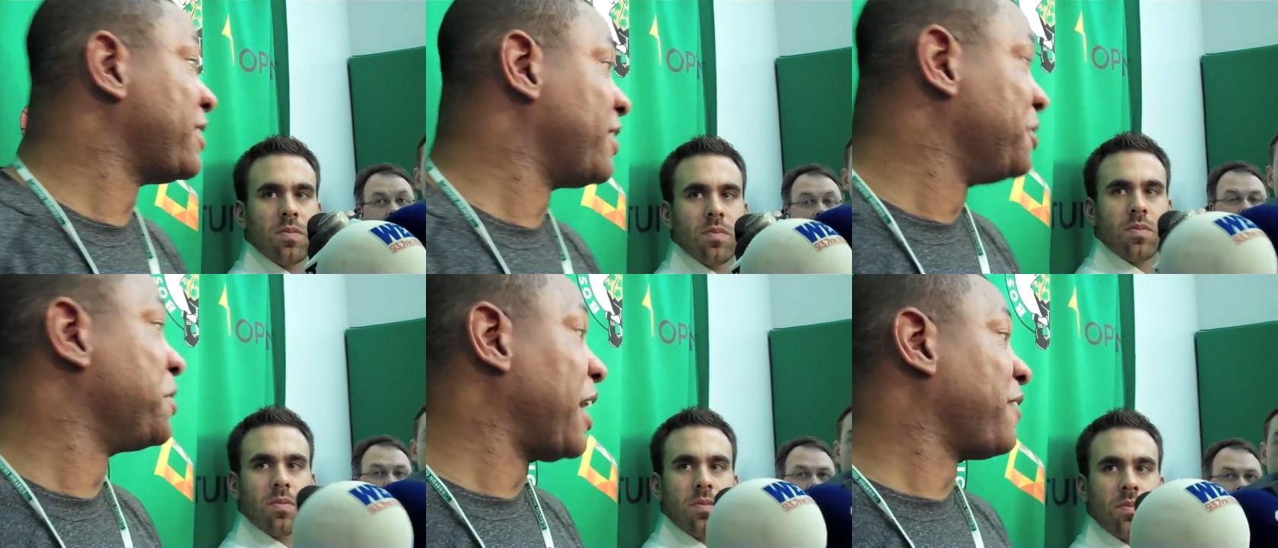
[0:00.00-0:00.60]
Speaker 1: the
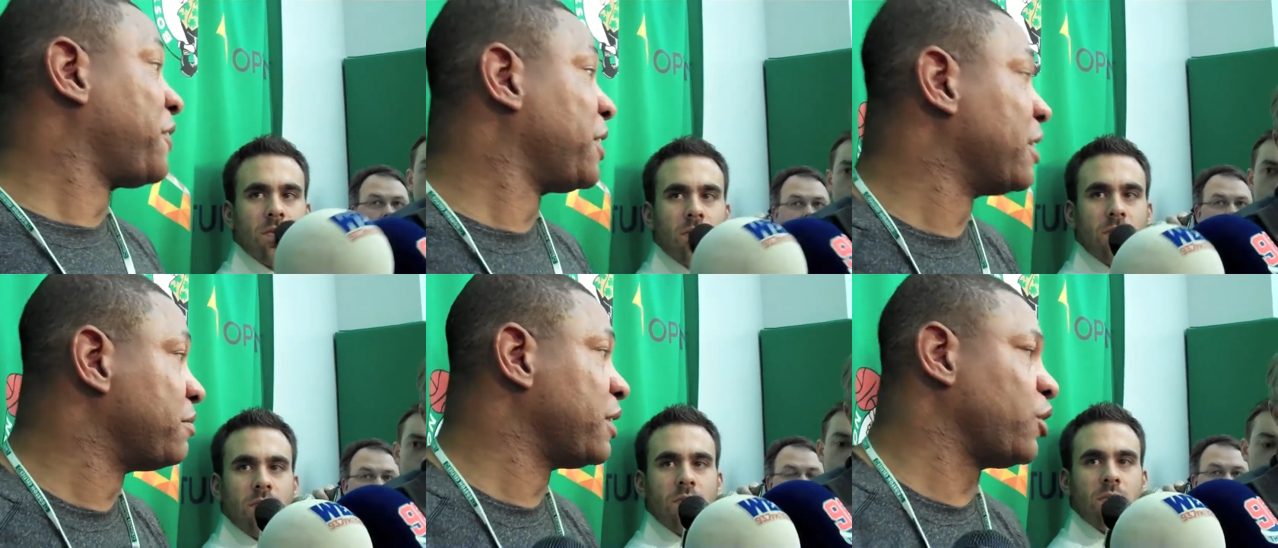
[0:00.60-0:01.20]
new guy for
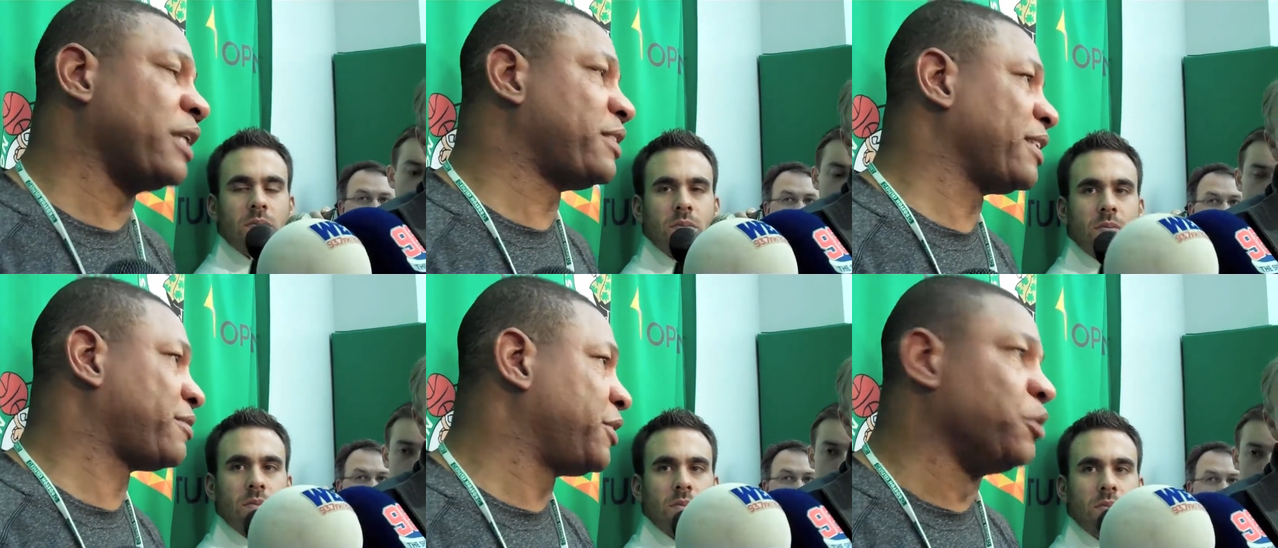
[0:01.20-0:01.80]
them. You know, that's
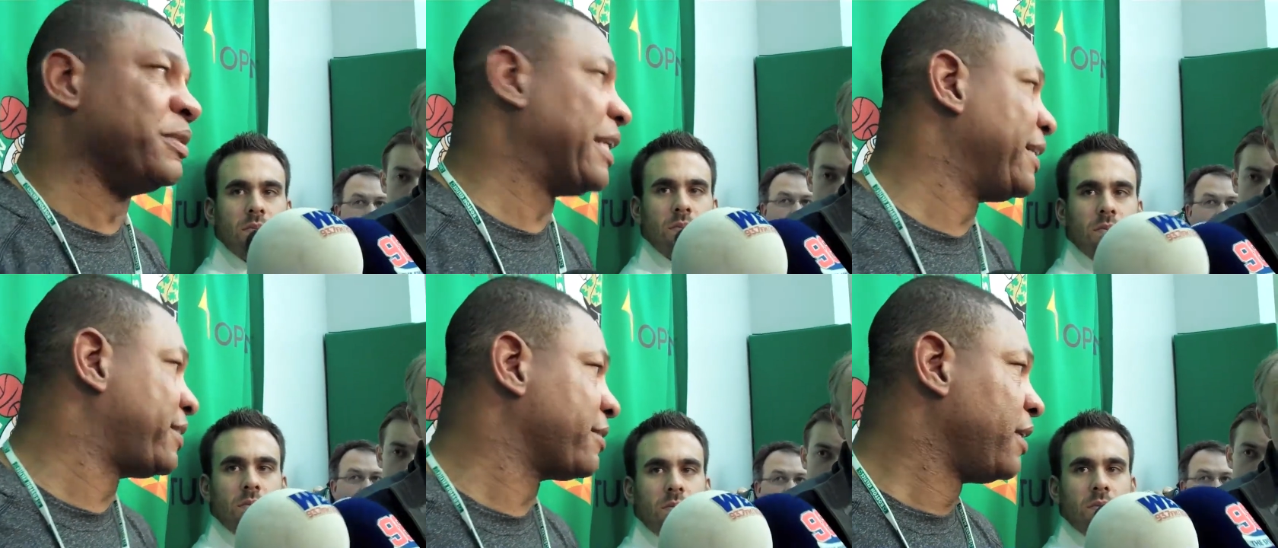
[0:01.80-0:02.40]
just human
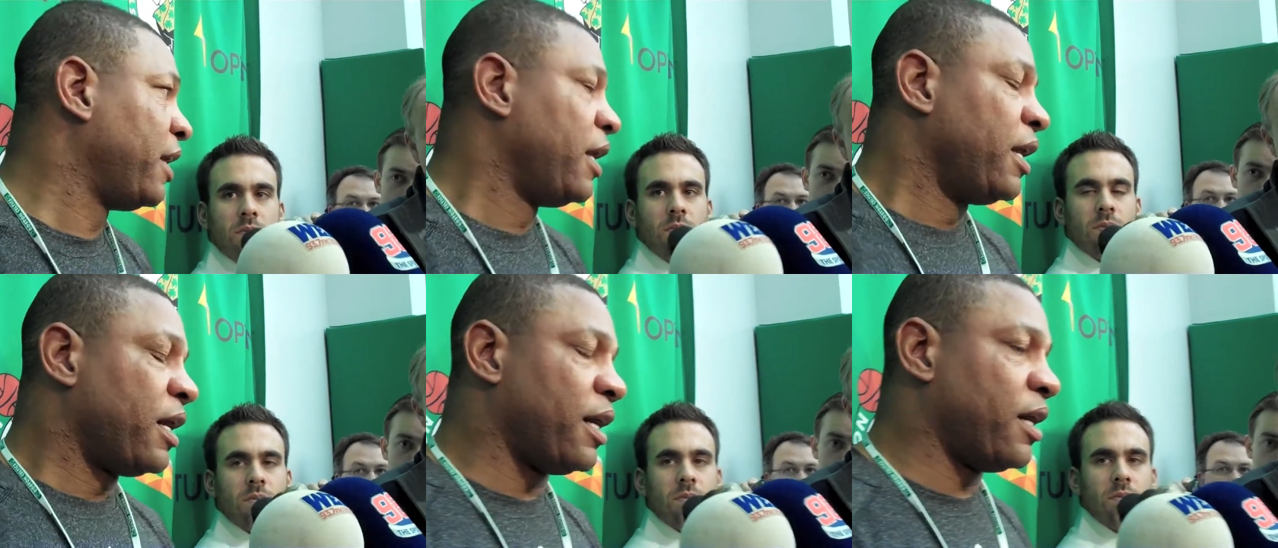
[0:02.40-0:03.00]
nature.
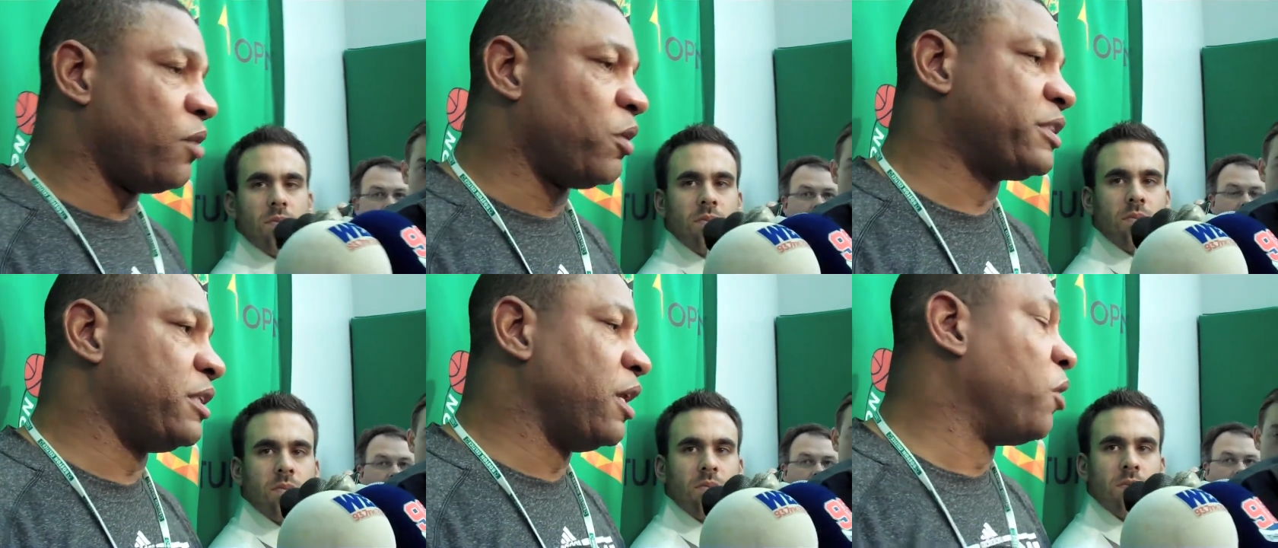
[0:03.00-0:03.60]
Uh,
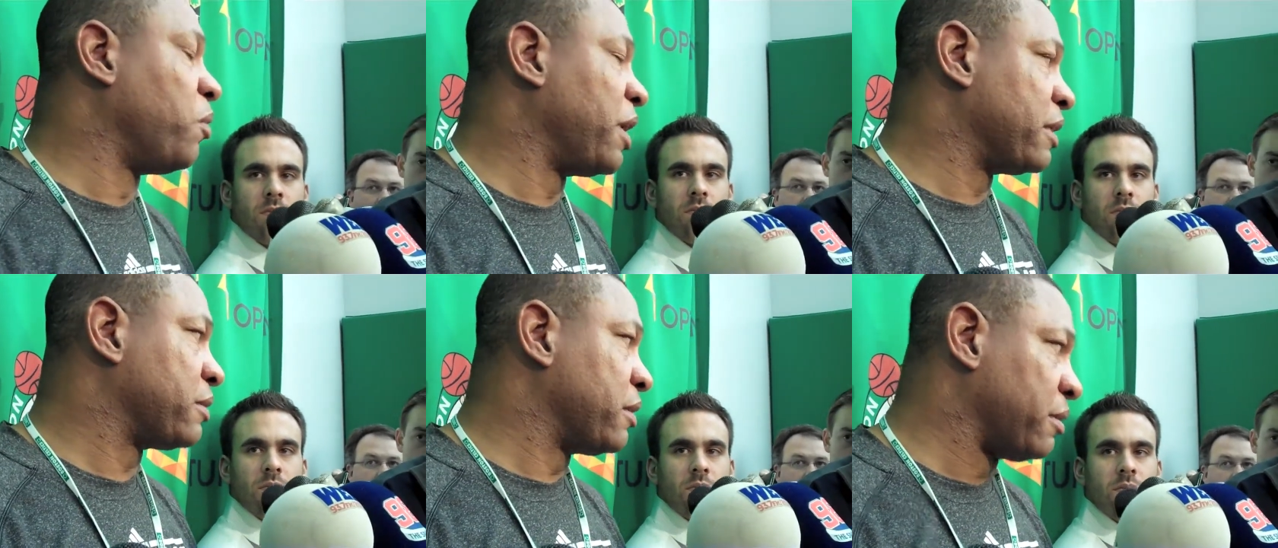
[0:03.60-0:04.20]
what you don't
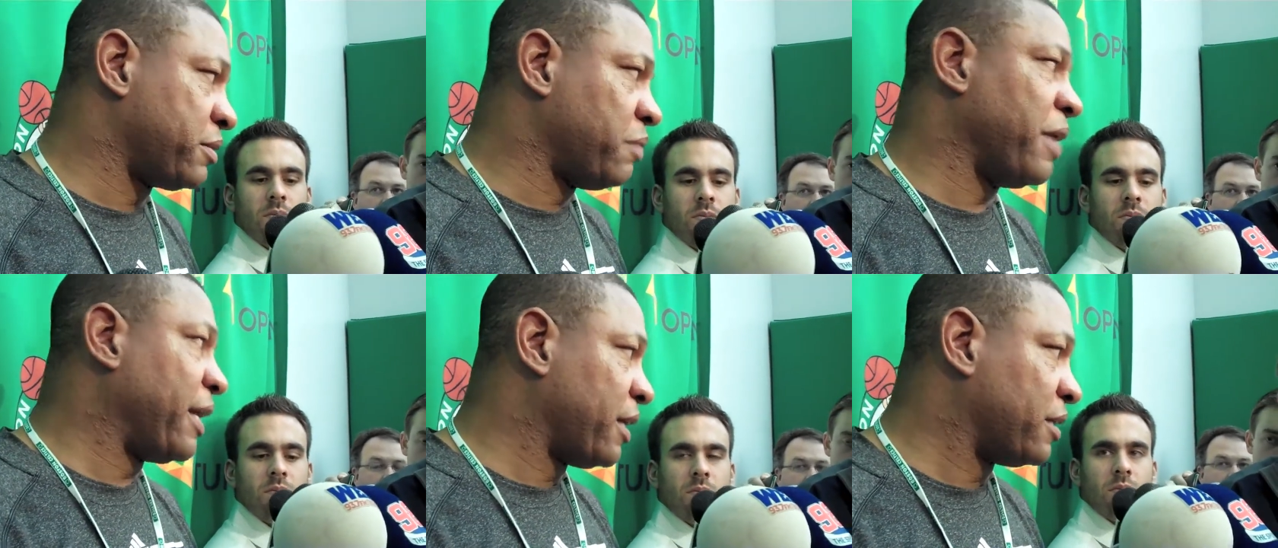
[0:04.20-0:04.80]
want to, to,
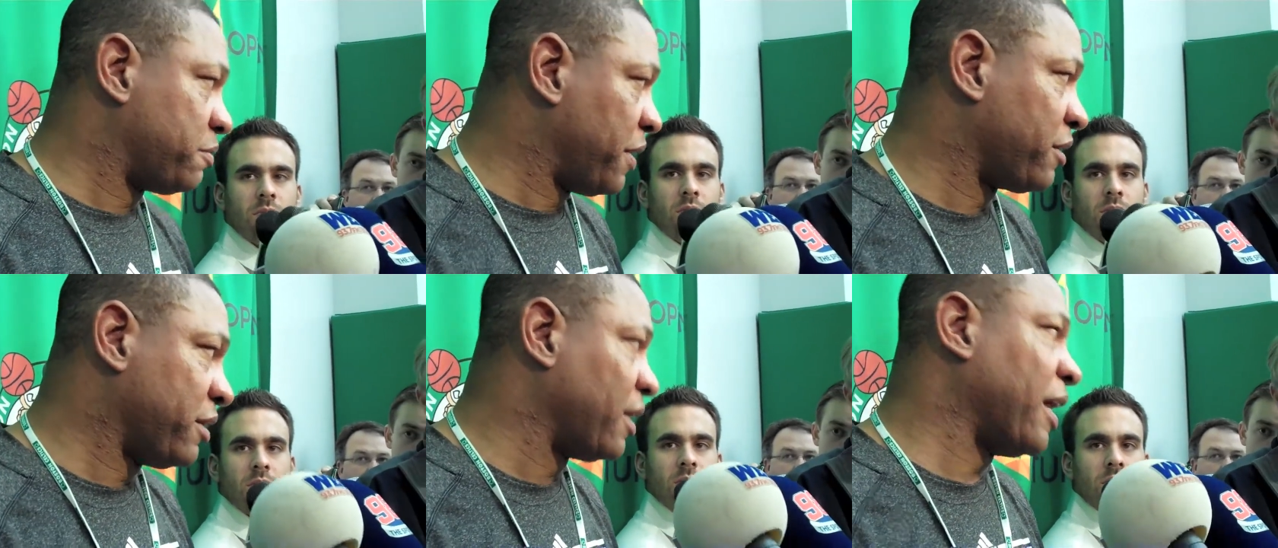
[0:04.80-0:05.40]
make it is
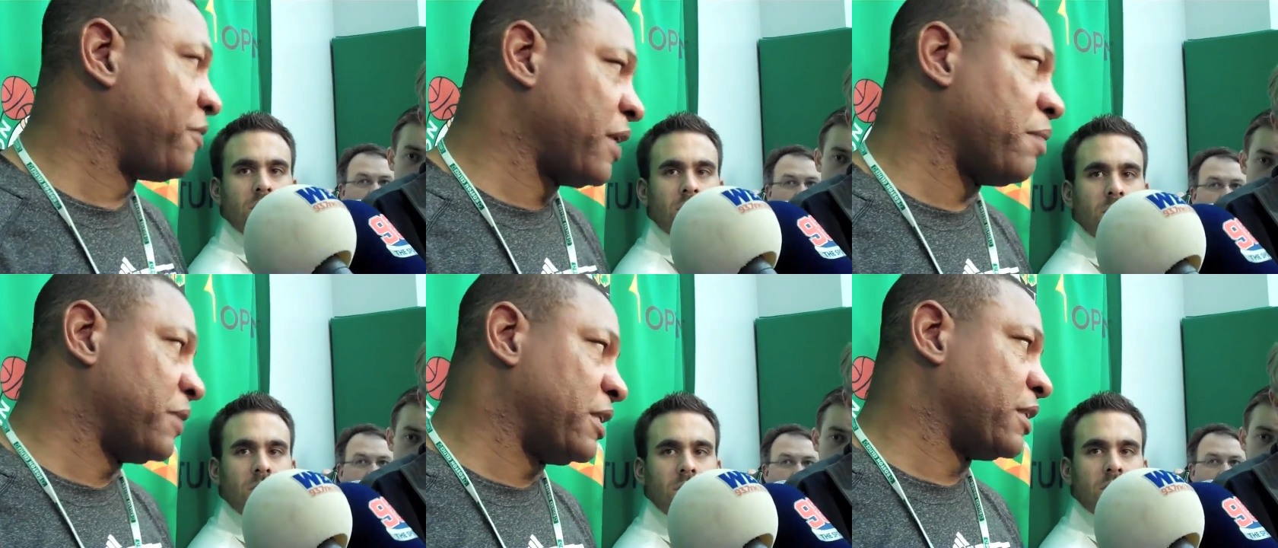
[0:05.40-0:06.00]
bigger than life
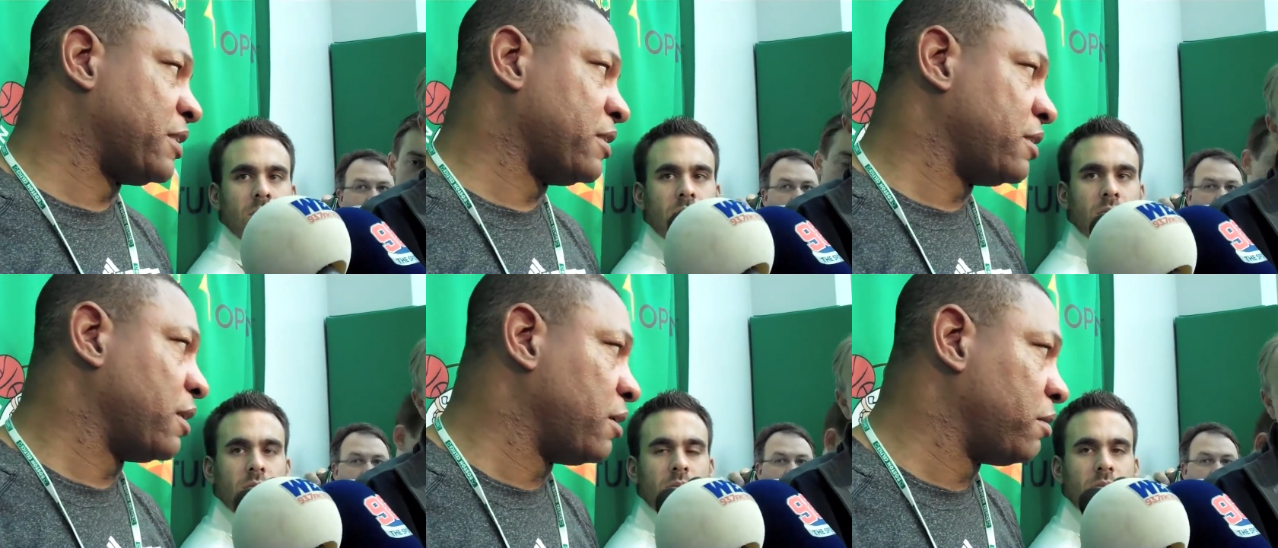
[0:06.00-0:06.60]
competition.
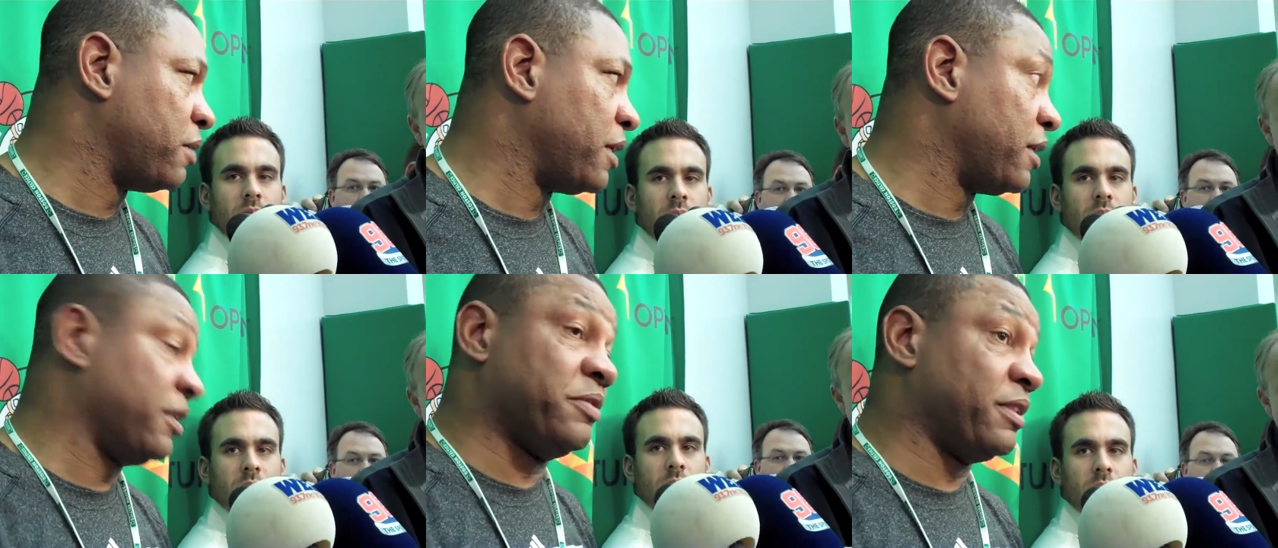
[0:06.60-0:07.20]
You know,
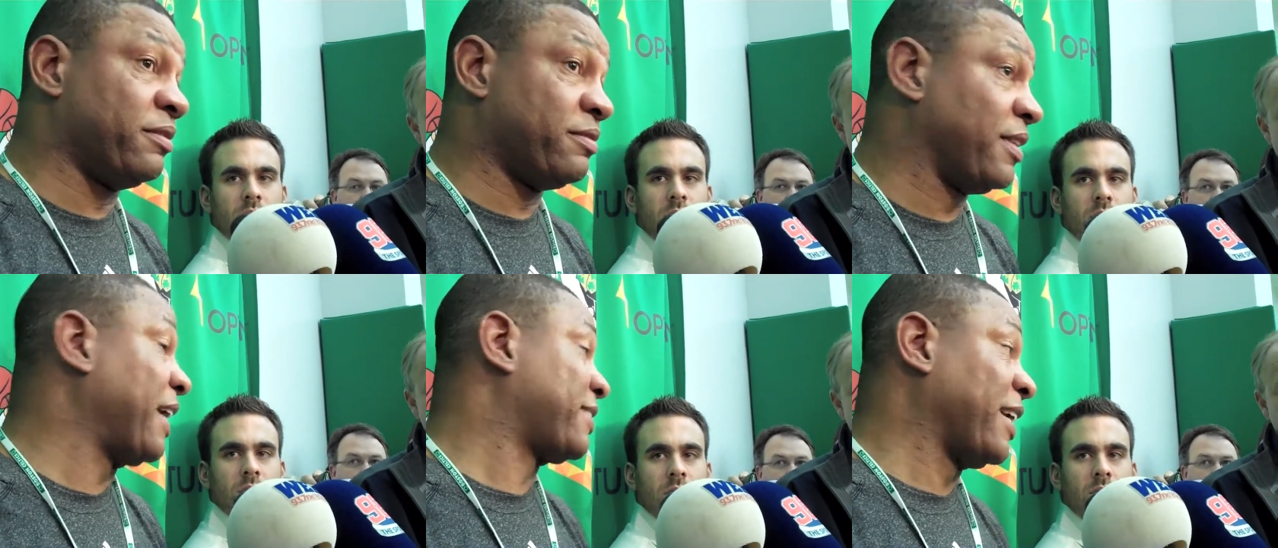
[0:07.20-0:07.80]
uh, even
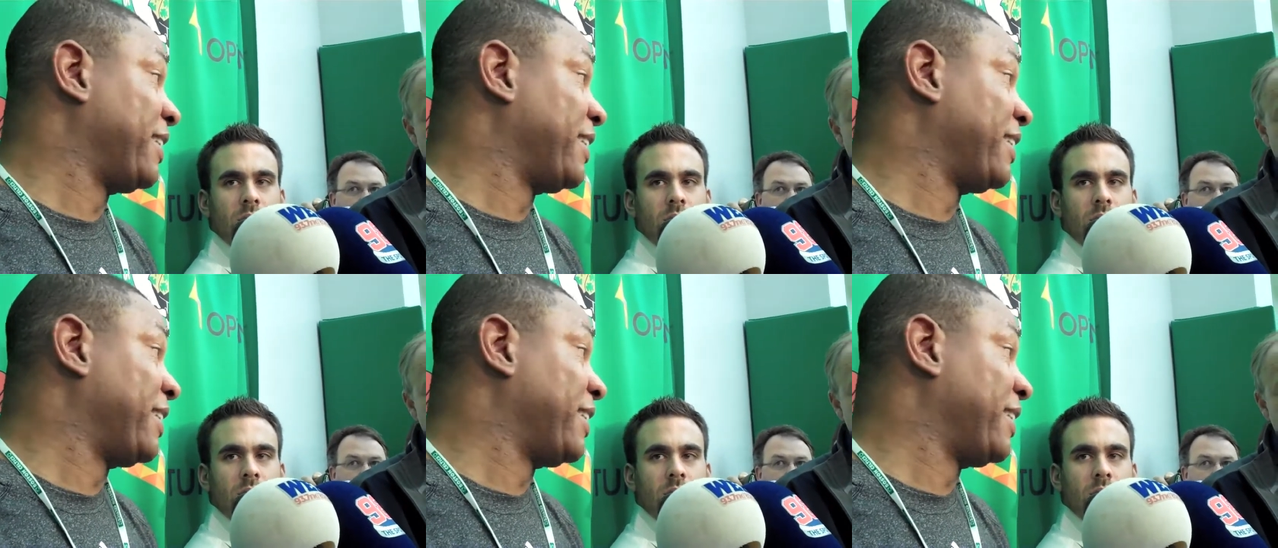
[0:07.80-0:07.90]
last night